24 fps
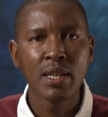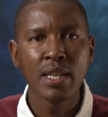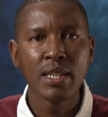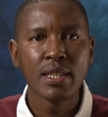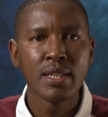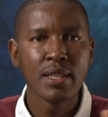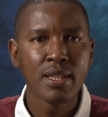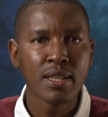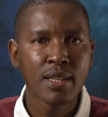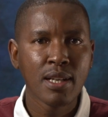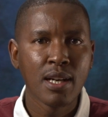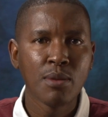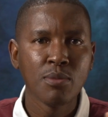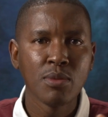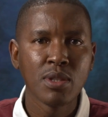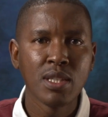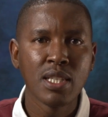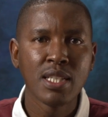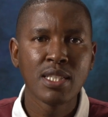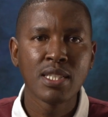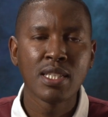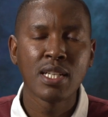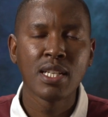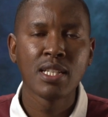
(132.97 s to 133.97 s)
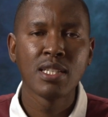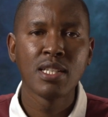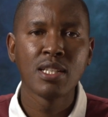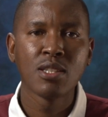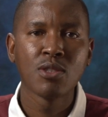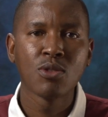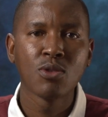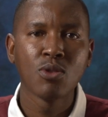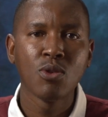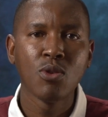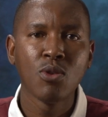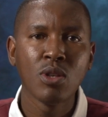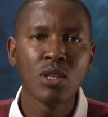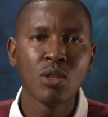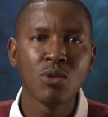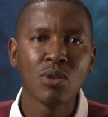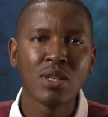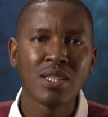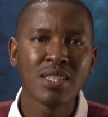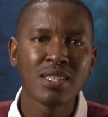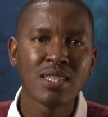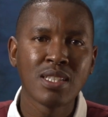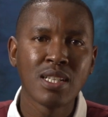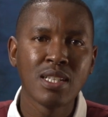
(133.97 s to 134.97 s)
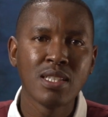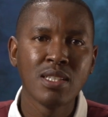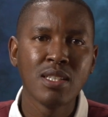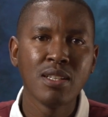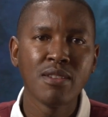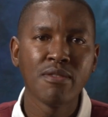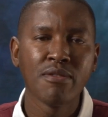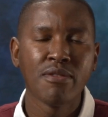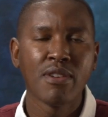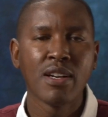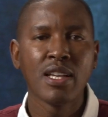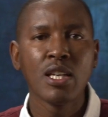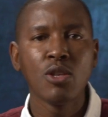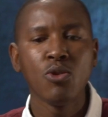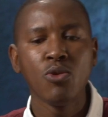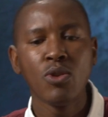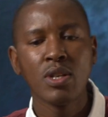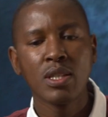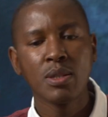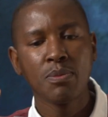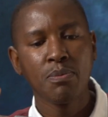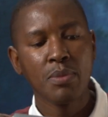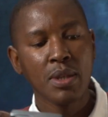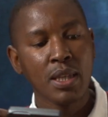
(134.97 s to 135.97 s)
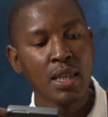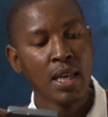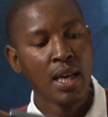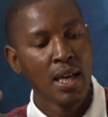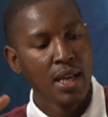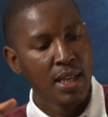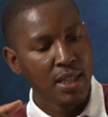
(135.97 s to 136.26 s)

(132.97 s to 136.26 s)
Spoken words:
it didn't come with the charger, so it was charging via USB.